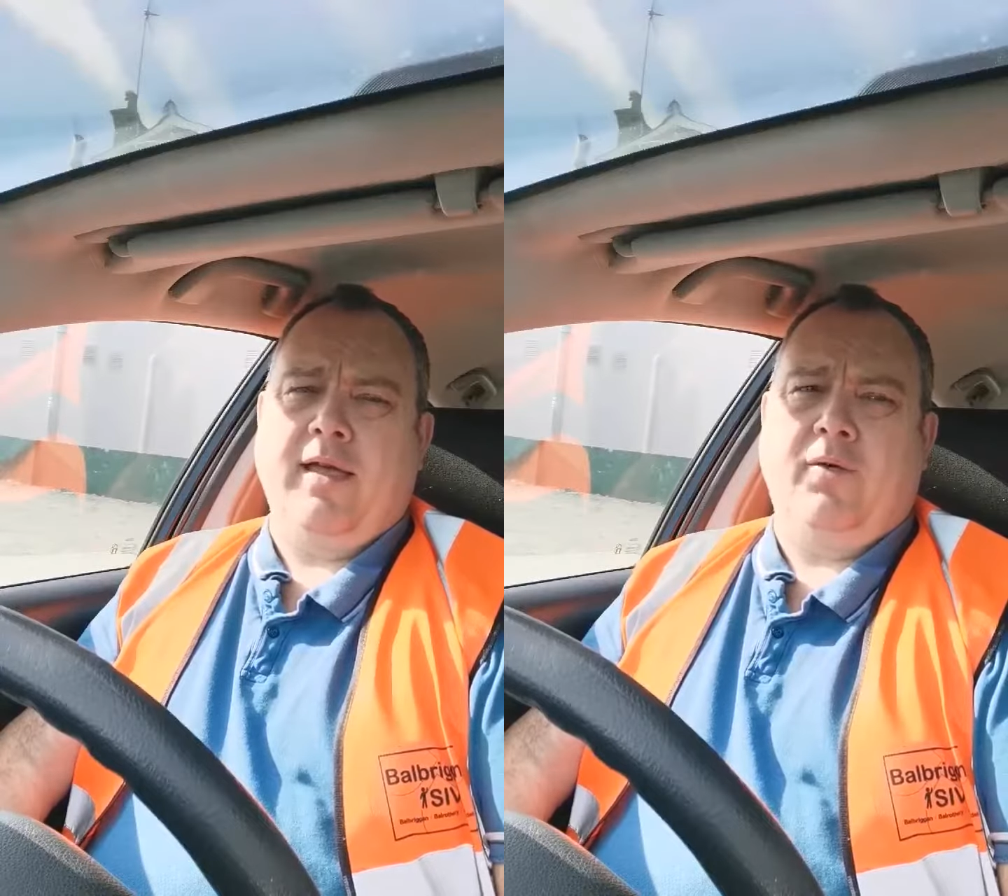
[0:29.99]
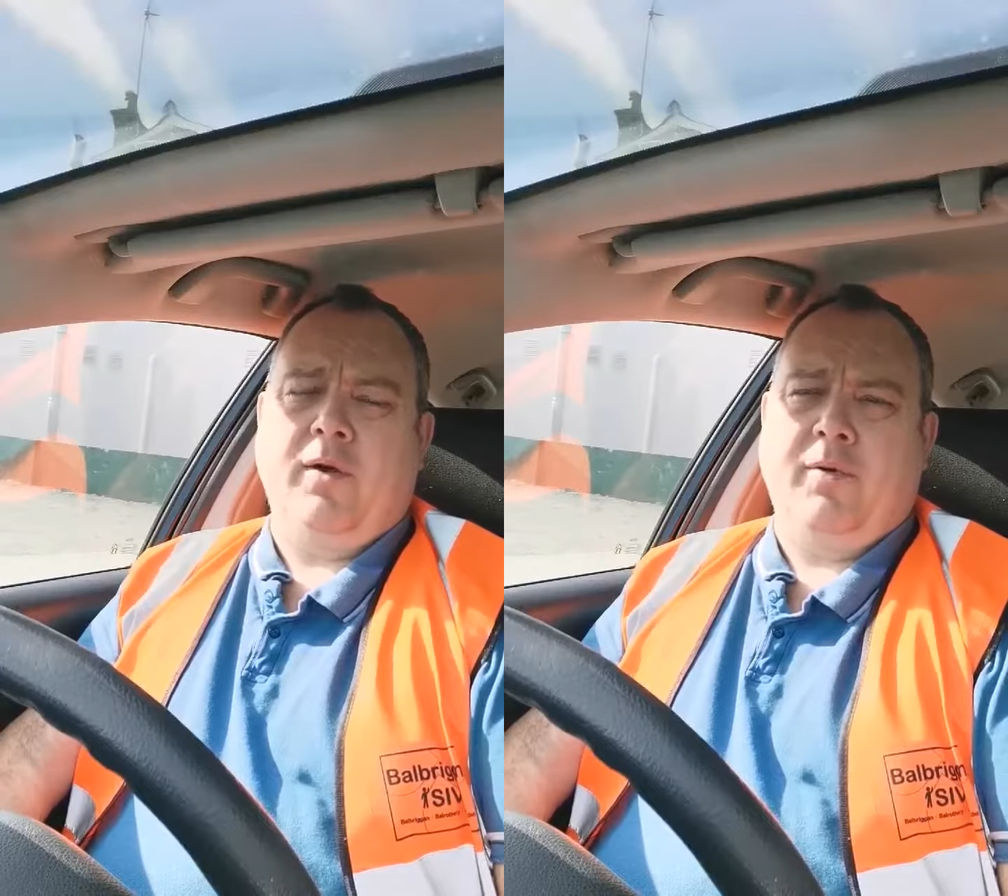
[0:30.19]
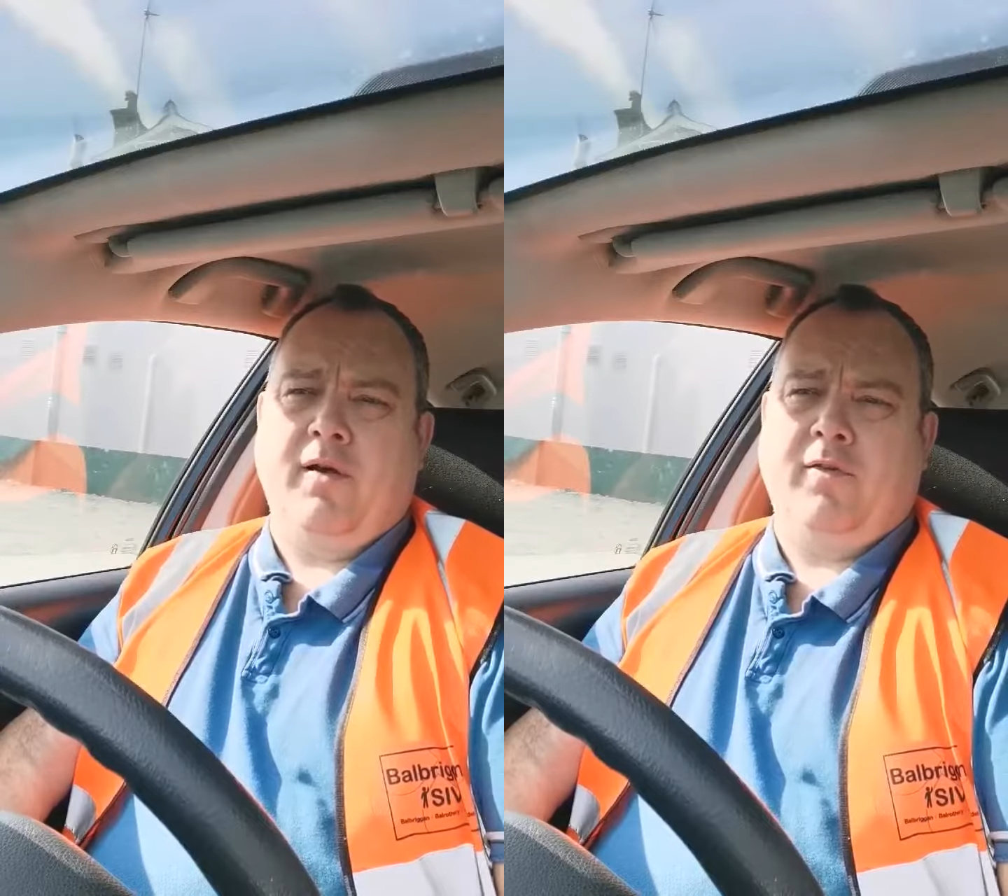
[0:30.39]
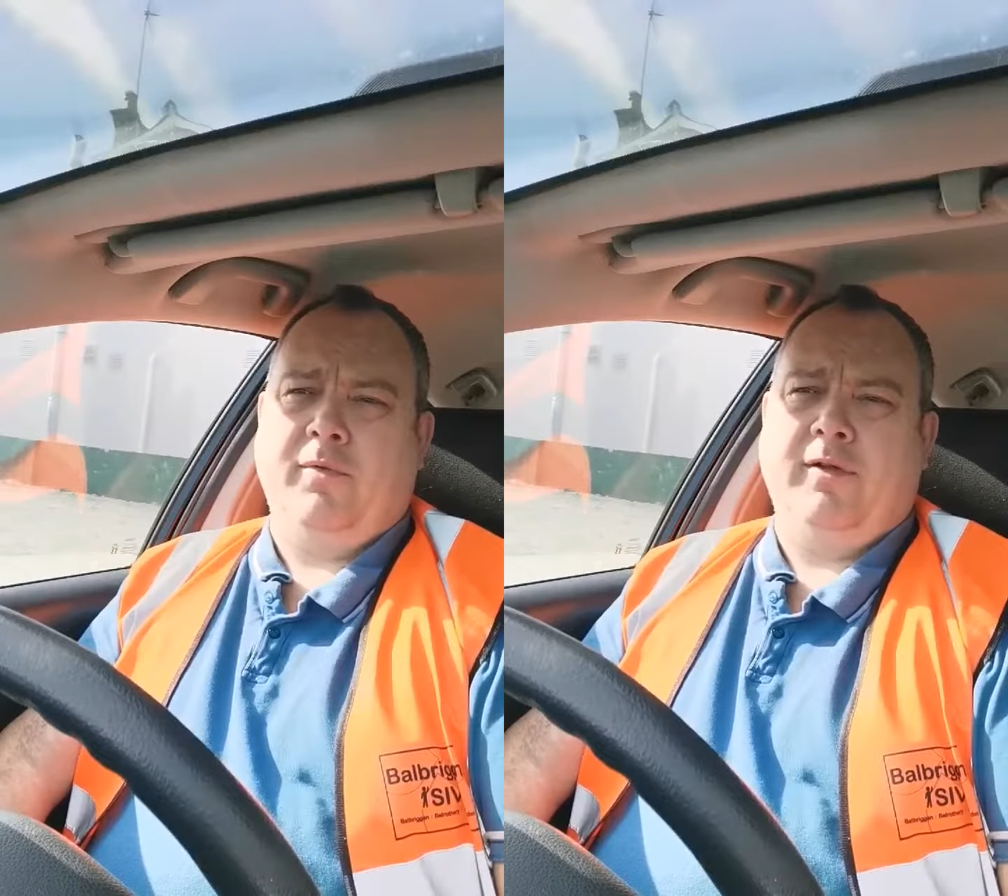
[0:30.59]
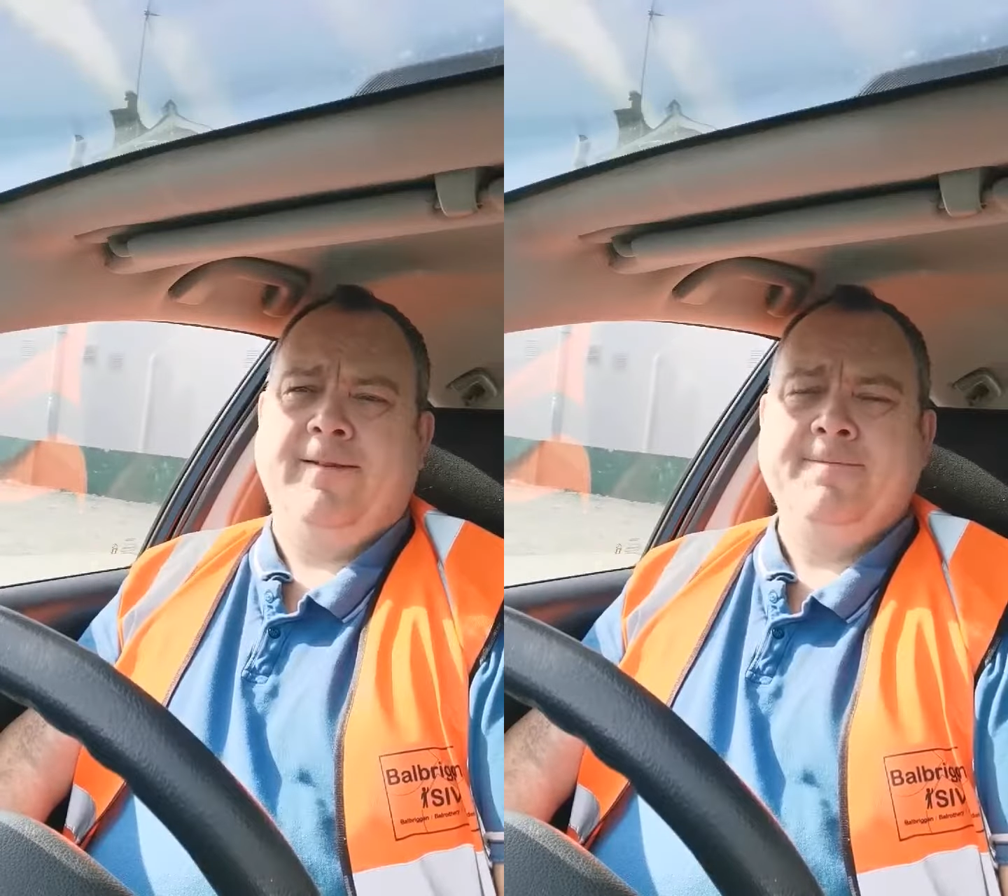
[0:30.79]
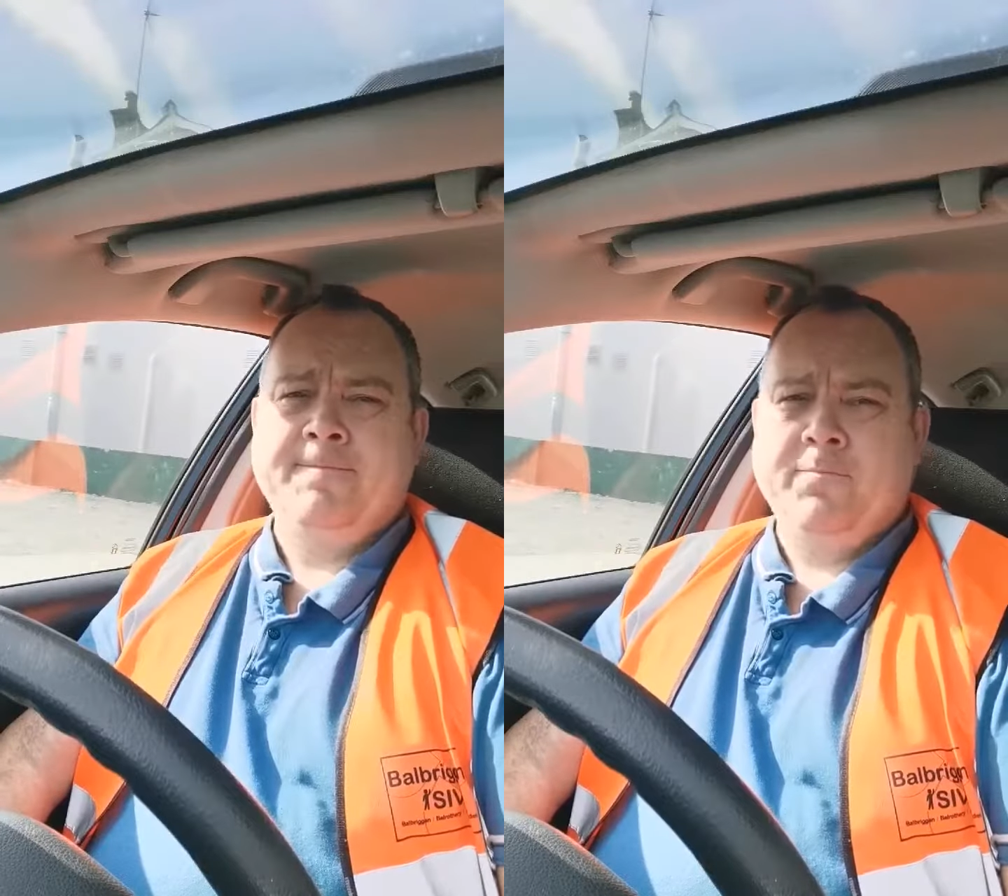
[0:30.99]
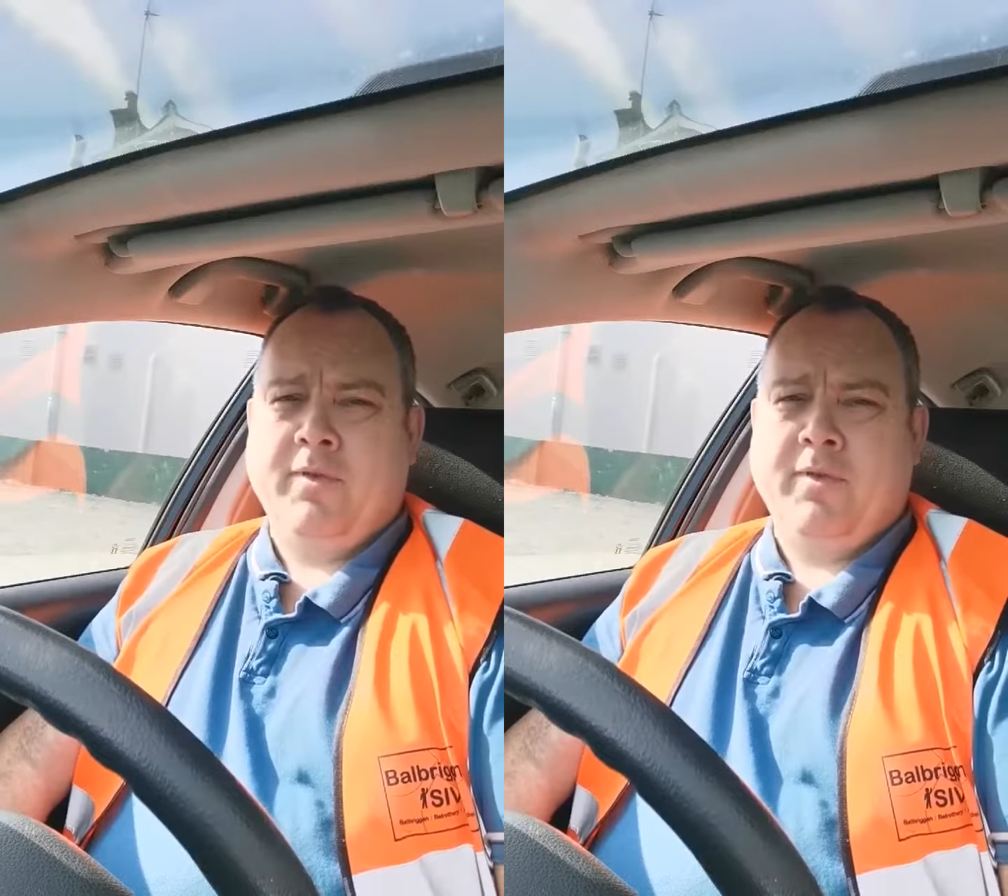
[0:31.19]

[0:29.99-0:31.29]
uh, where possible.